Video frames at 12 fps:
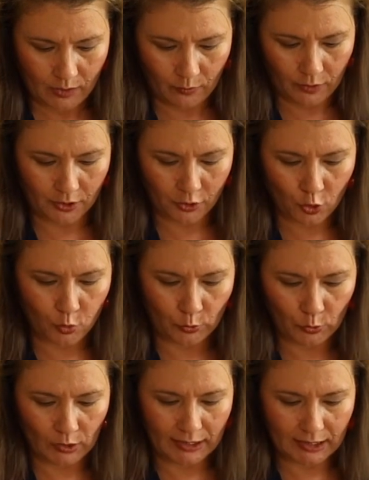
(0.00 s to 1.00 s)
We are
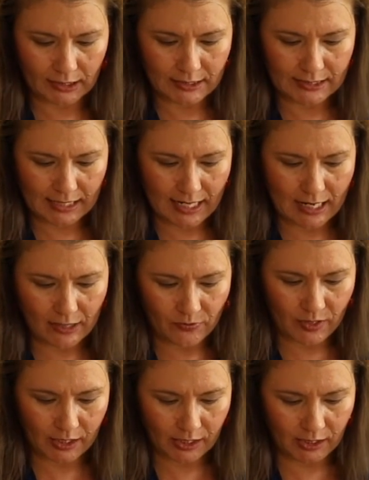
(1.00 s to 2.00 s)
cooling down
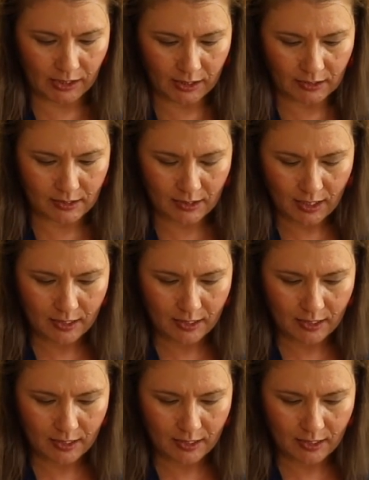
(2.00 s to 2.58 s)
the heat,